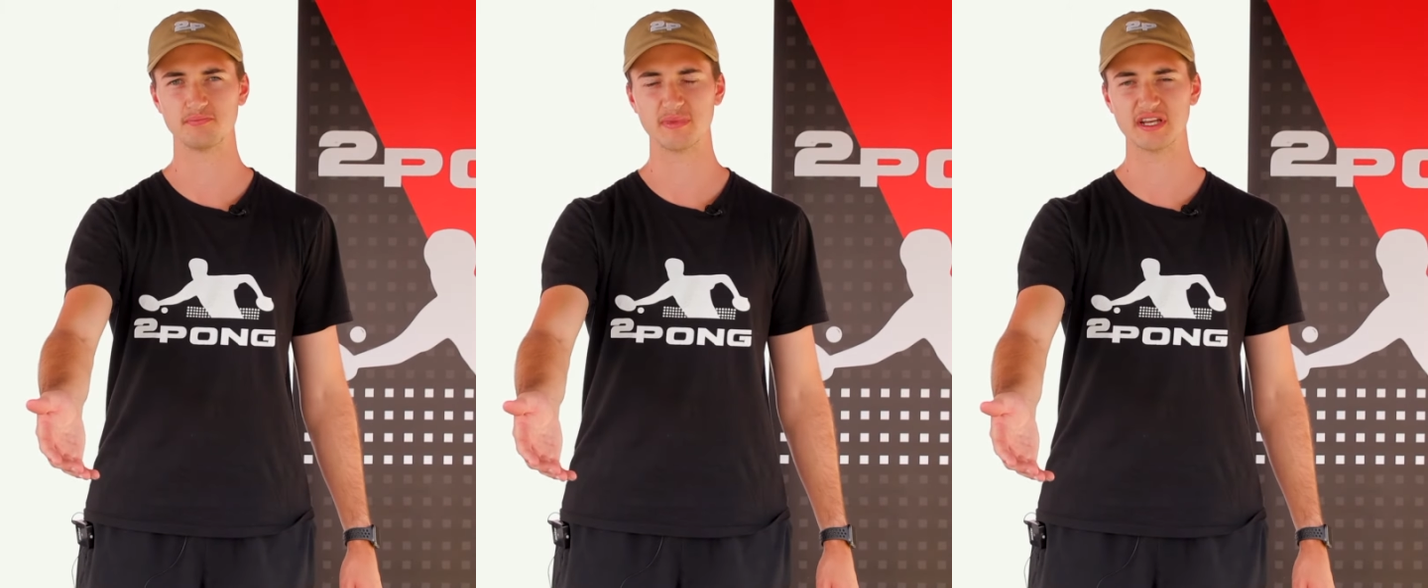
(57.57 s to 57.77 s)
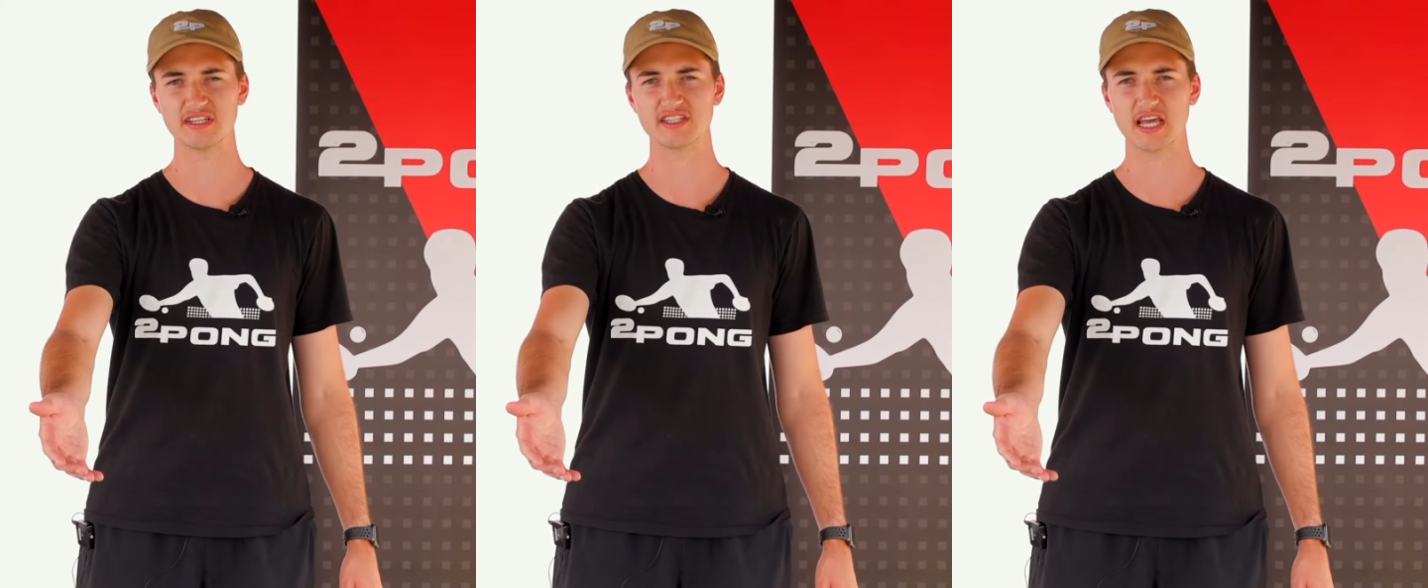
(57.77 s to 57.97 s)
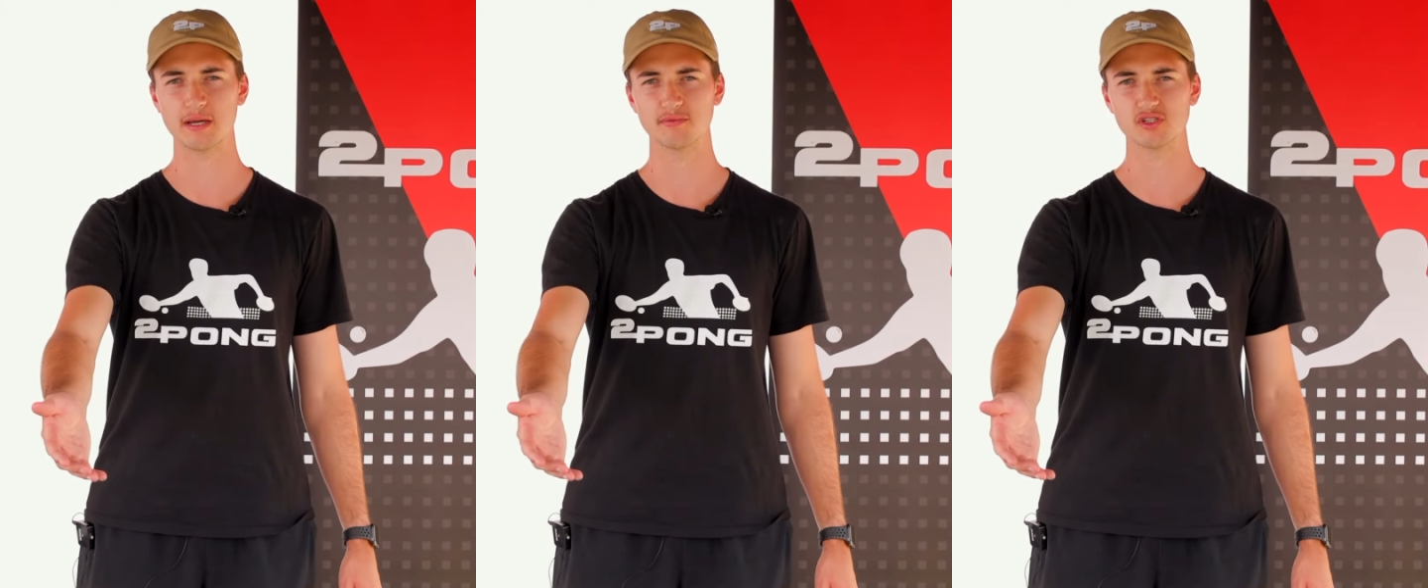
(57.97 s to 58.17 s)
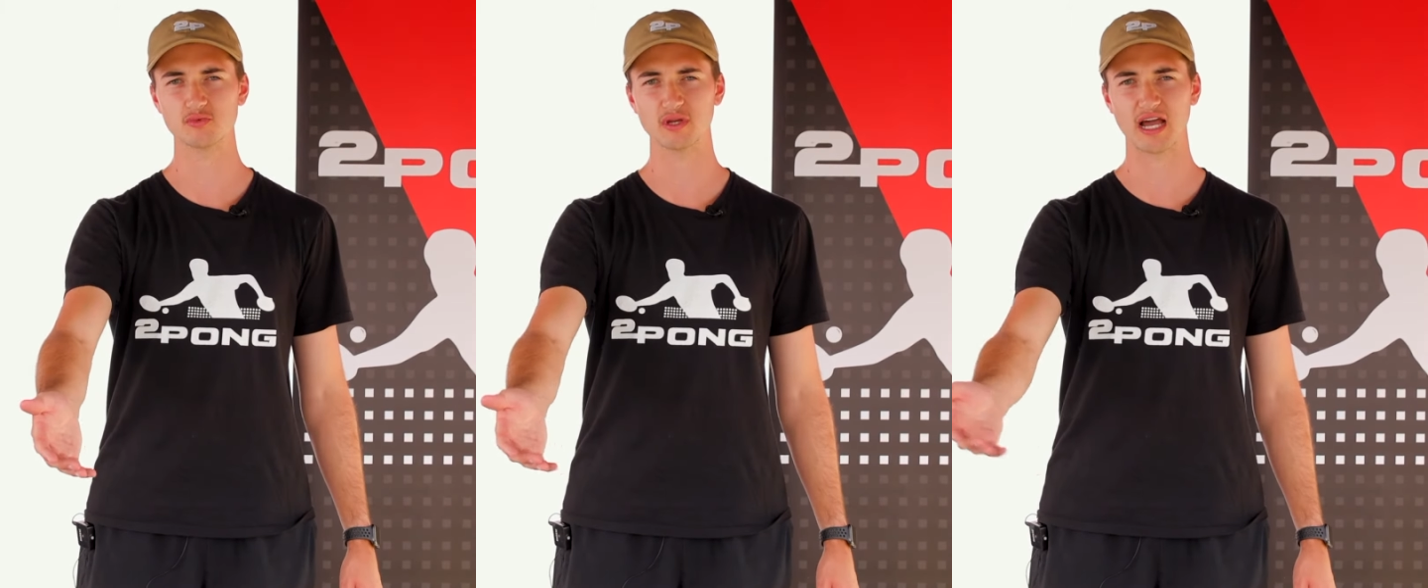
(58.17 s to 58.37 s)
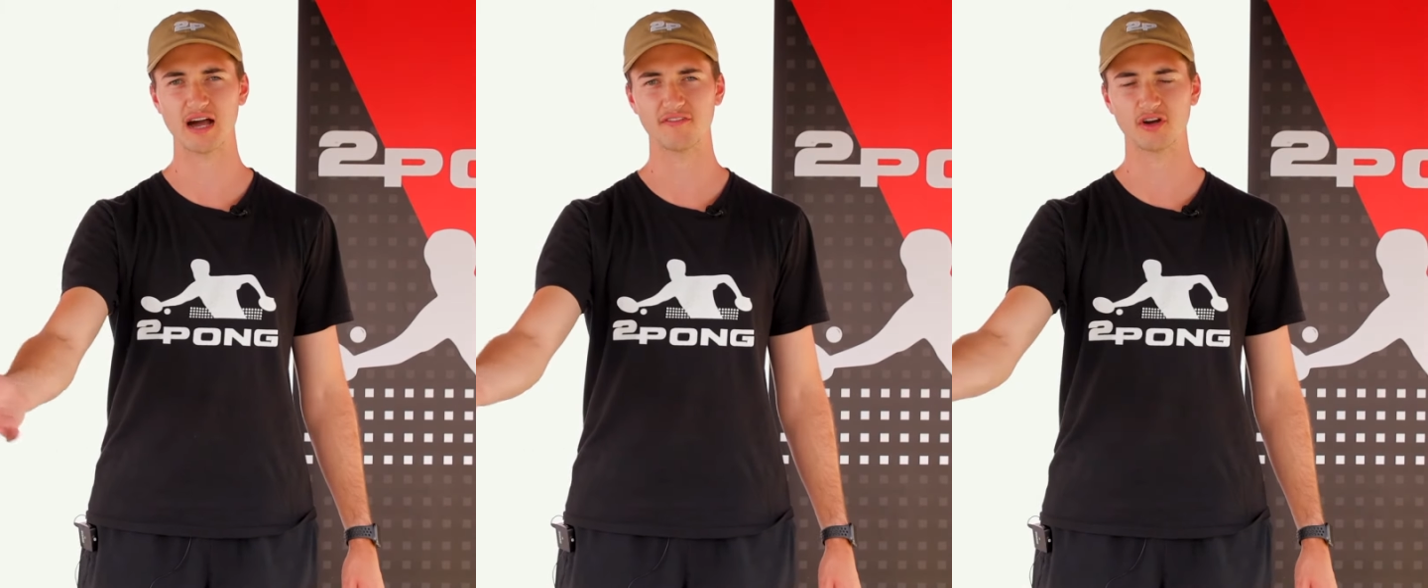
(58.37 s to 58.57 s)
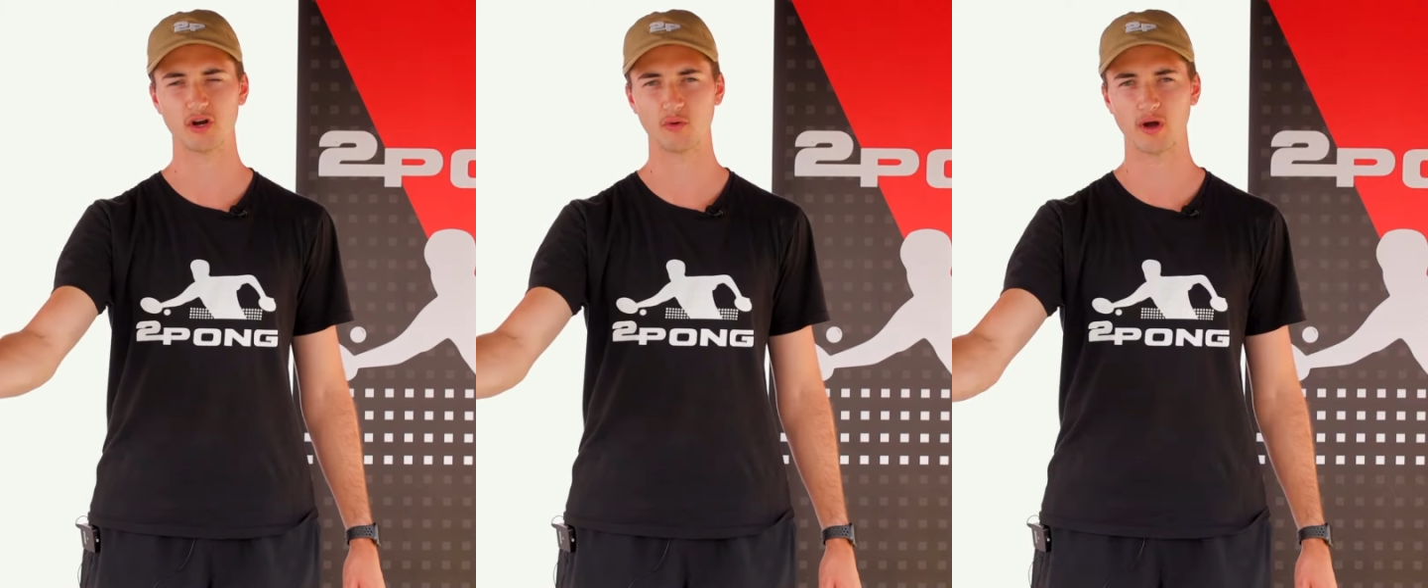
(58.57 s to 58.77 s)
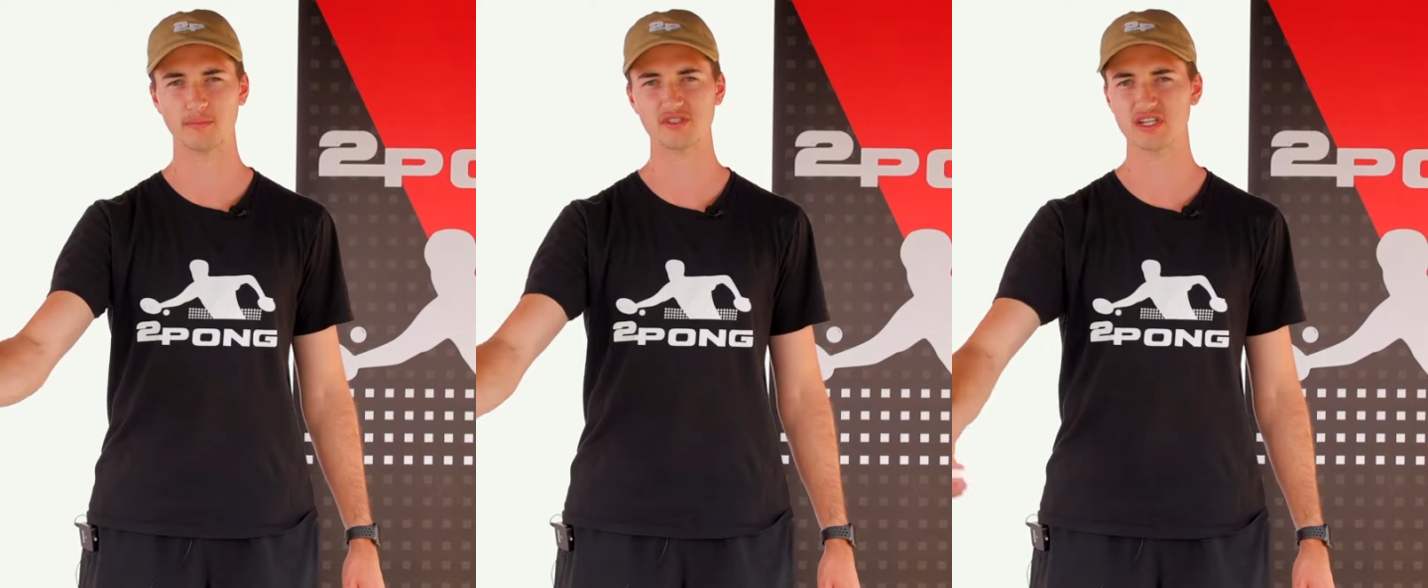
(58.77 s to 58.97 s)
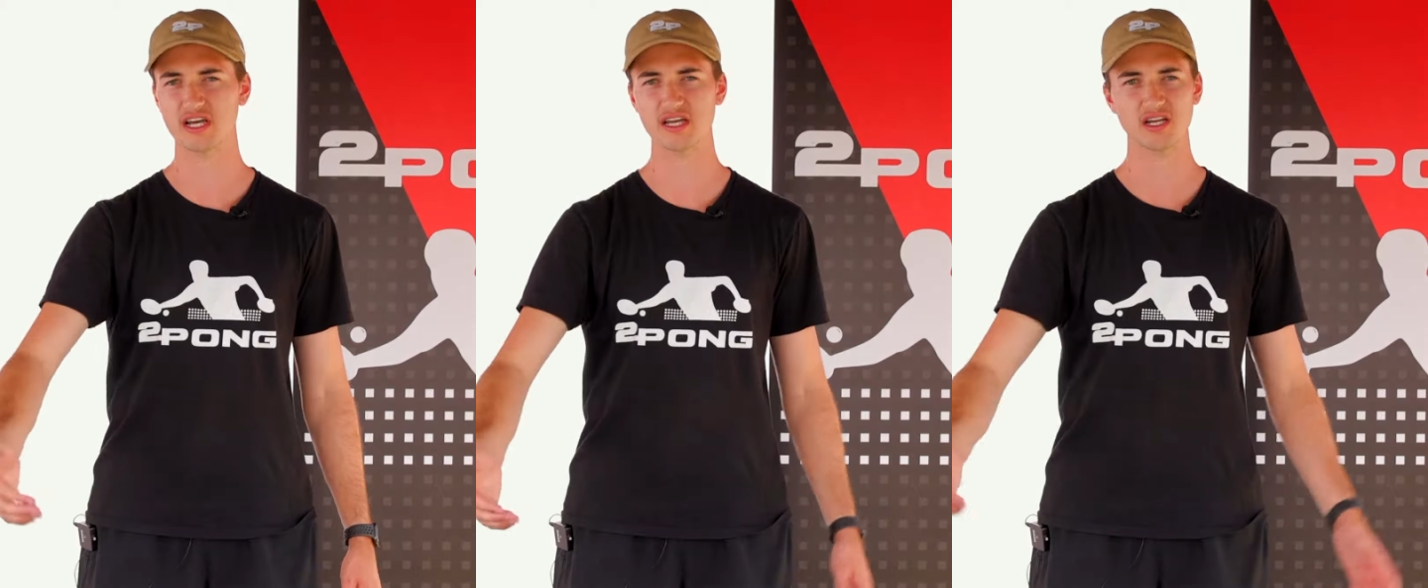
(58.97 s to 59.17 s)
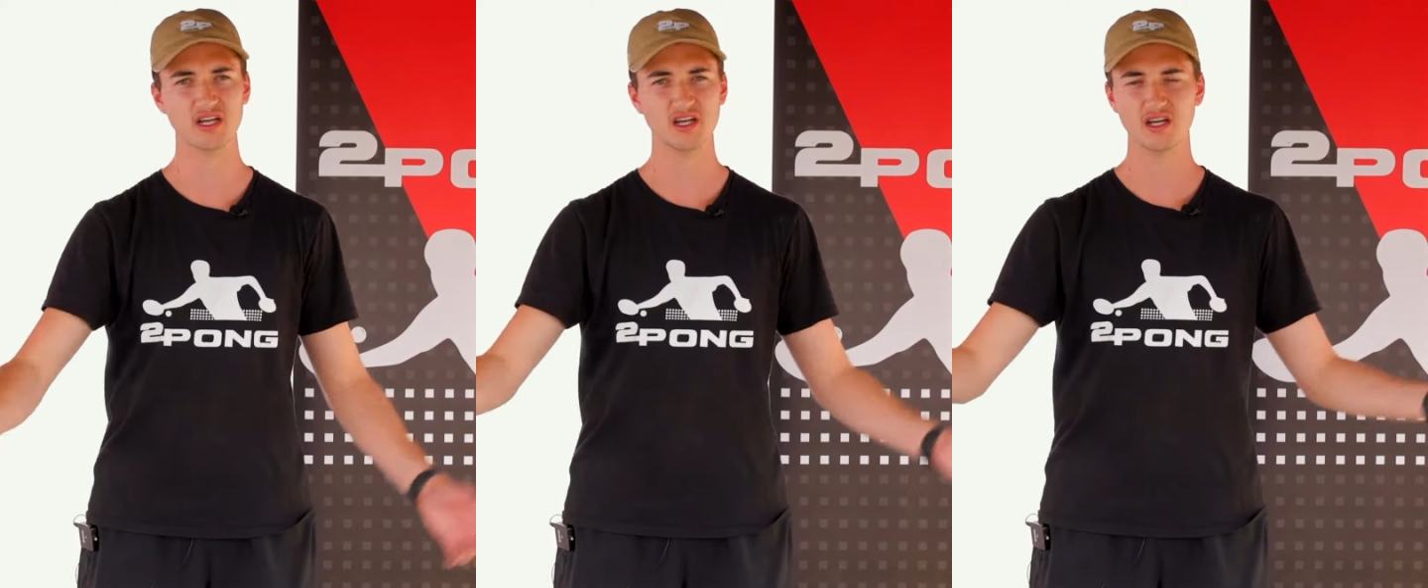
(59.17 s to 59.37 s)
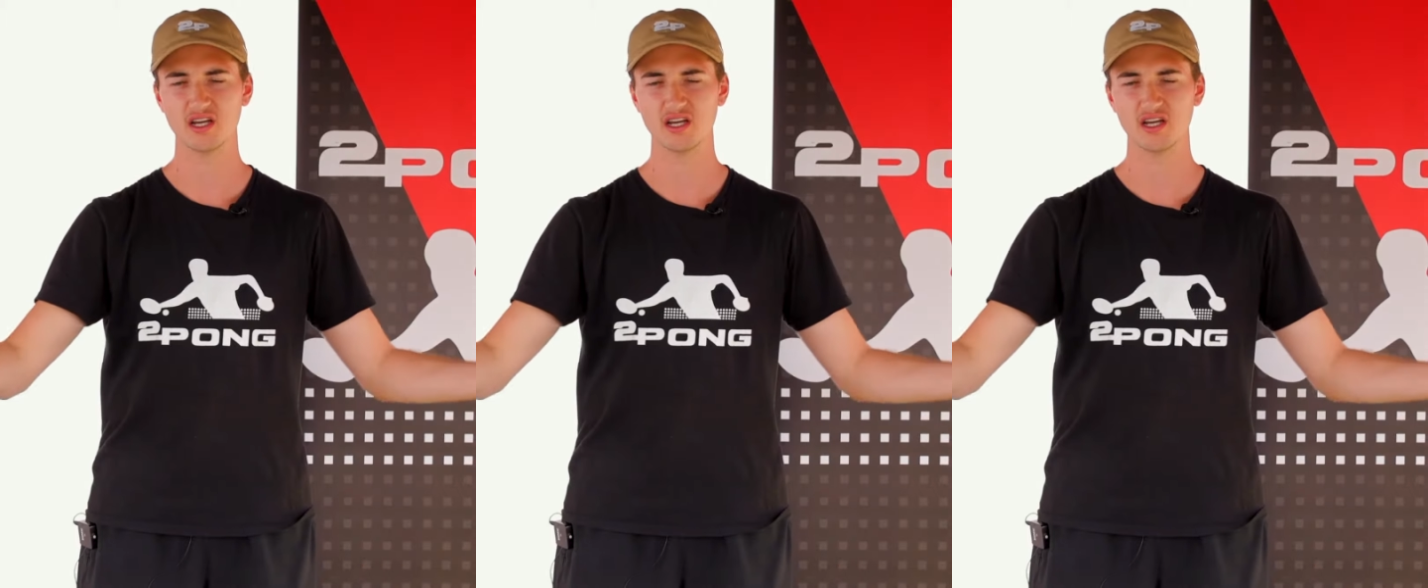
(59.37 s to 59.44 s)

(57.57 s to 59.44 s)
mini tables we have on our website,